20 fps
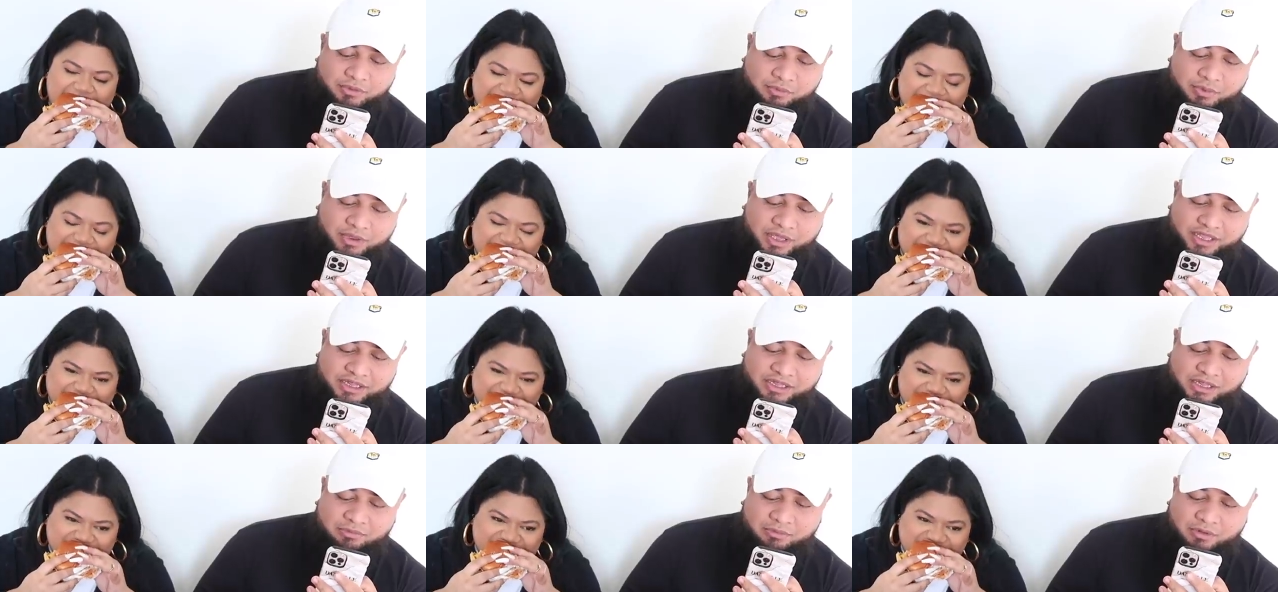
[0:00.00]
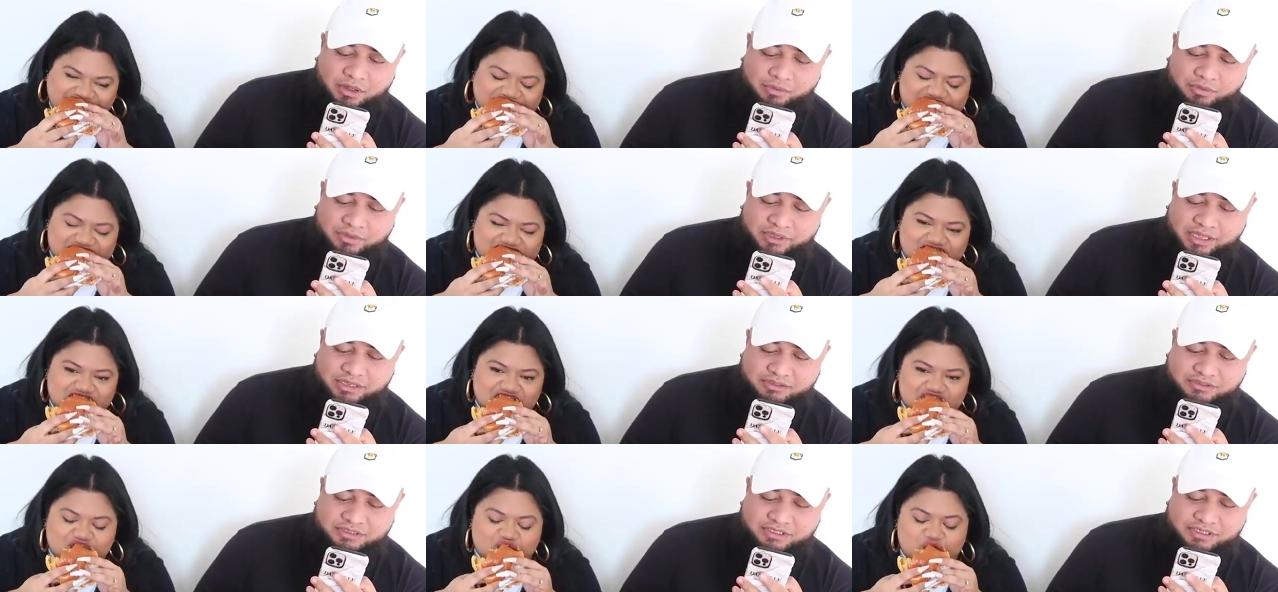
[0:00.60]
Speaker 1: We end up
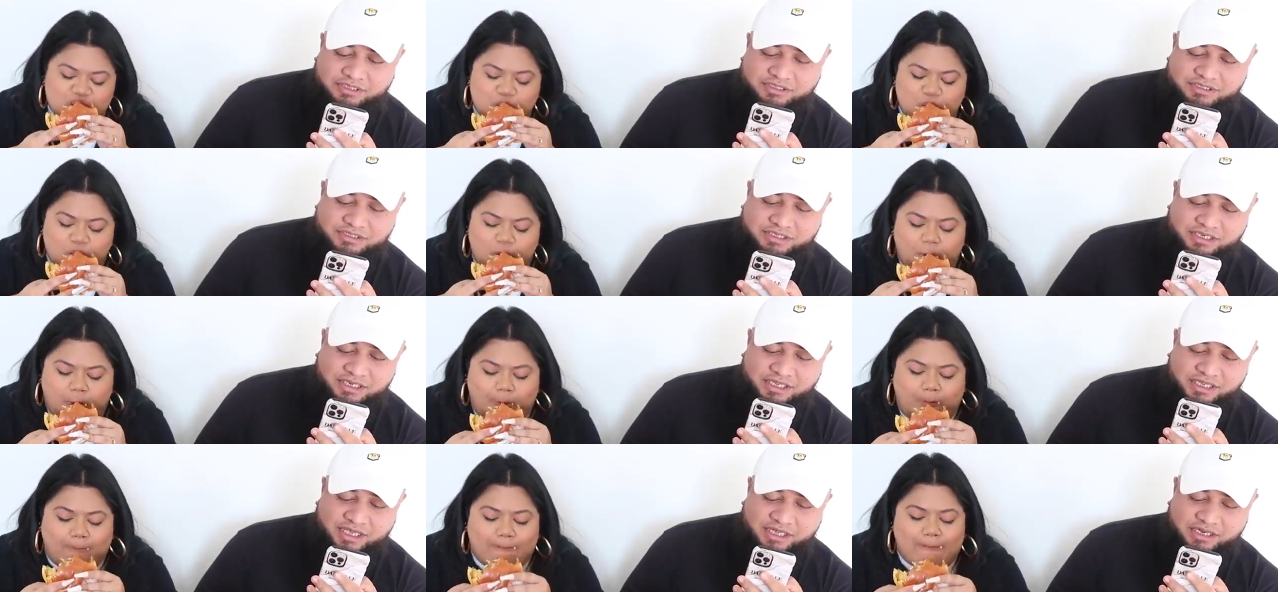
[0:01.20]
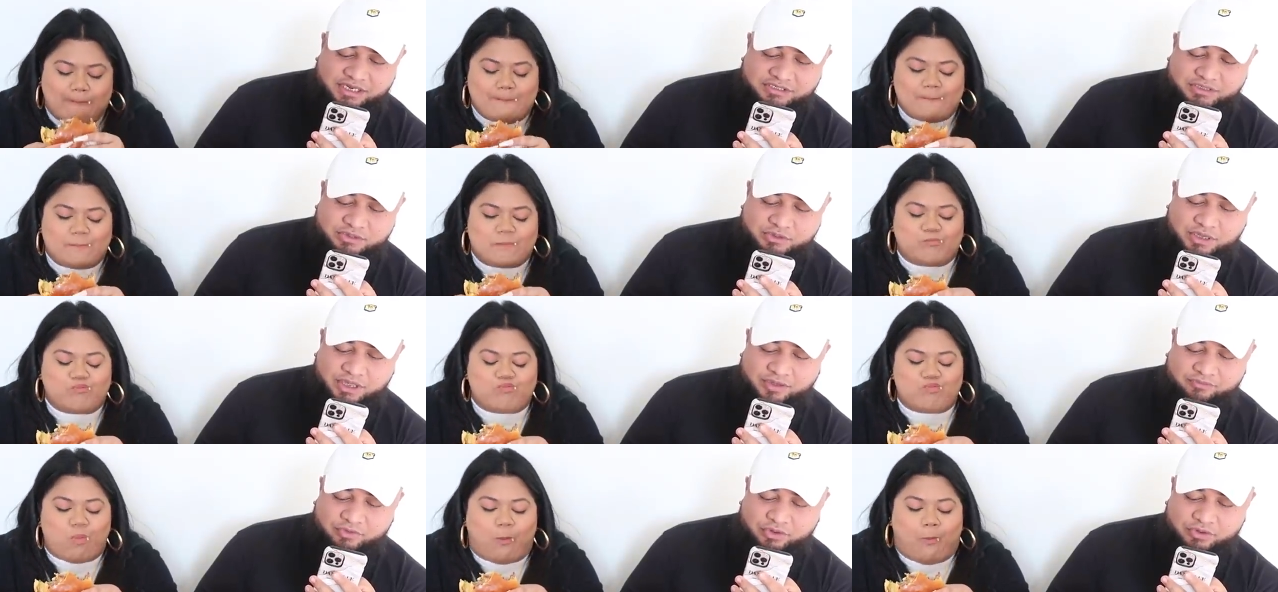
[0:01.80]
going out to the city and I
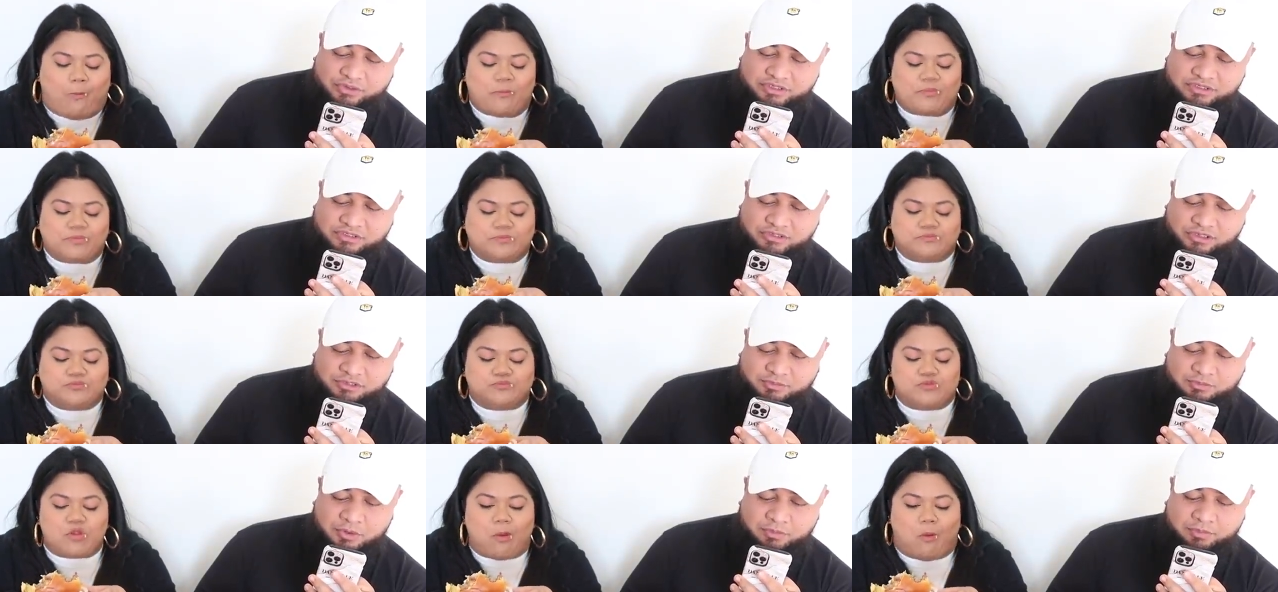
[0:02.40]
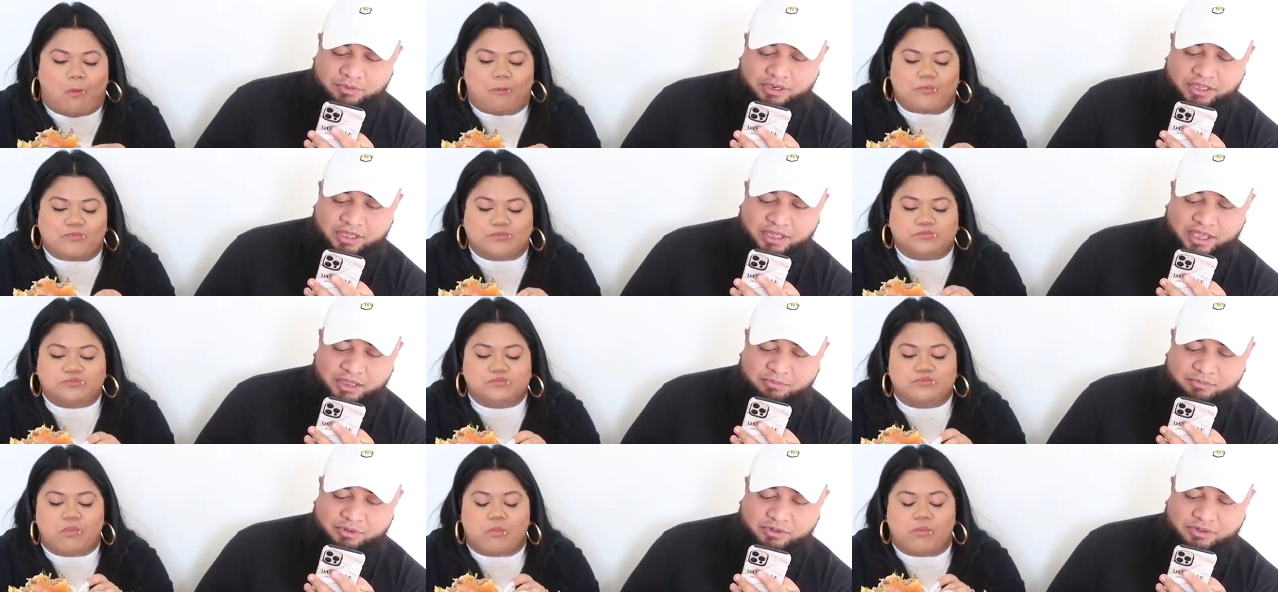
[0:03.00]
still have all this lost property
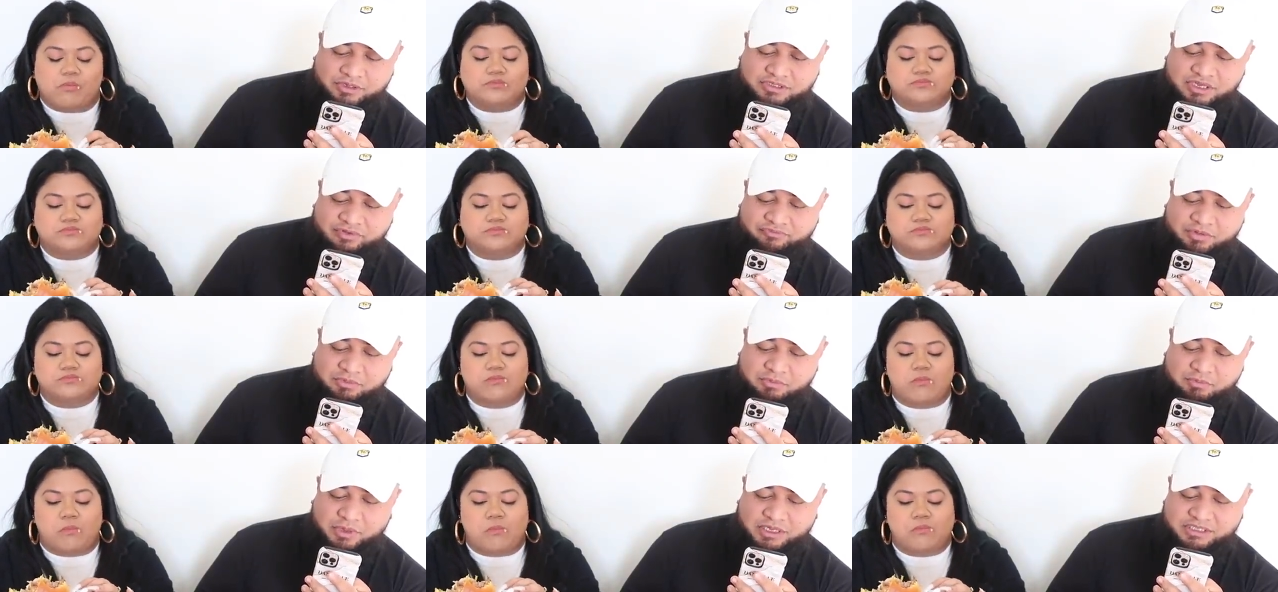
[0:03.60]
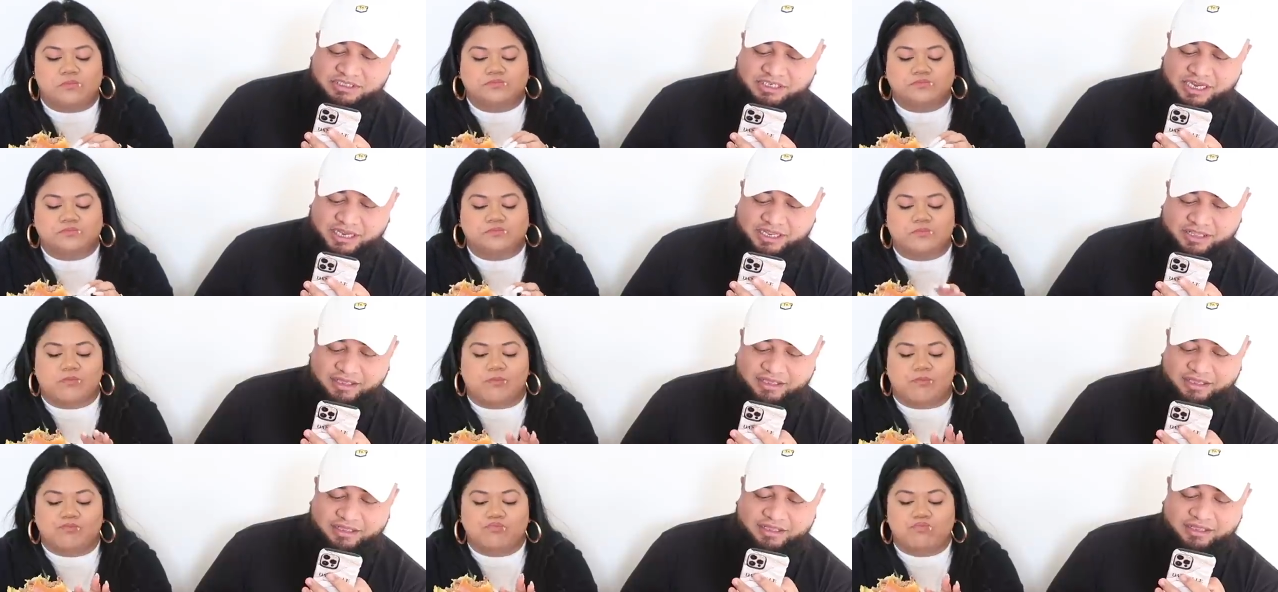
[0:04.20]
and because I ripped my
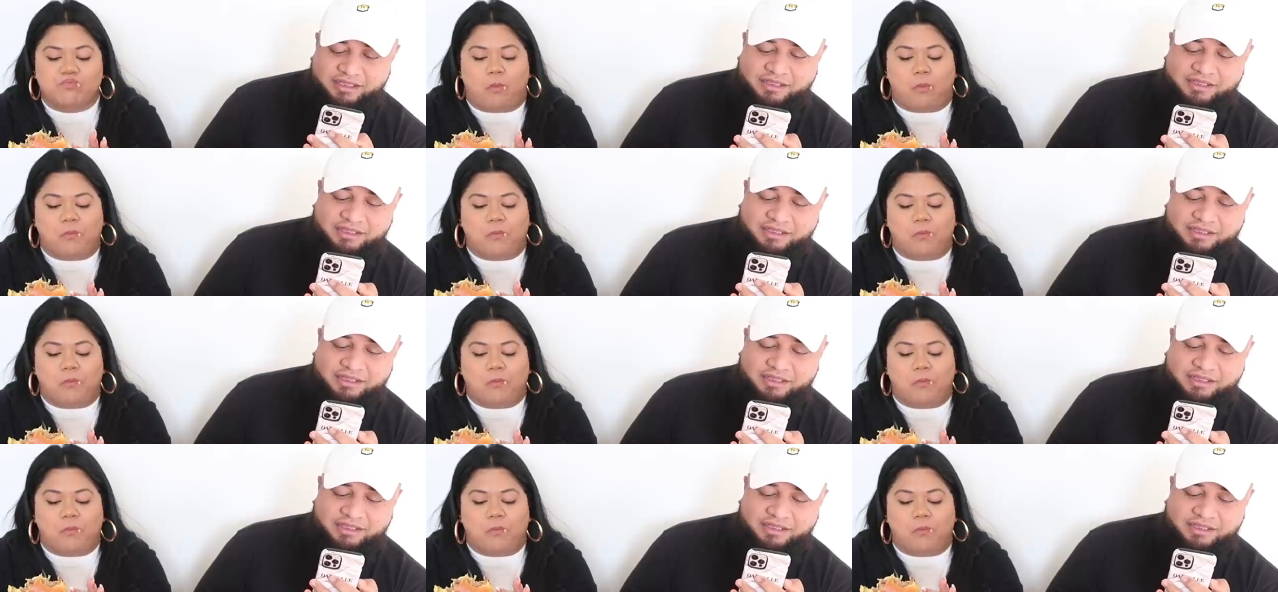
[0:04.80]
jacket,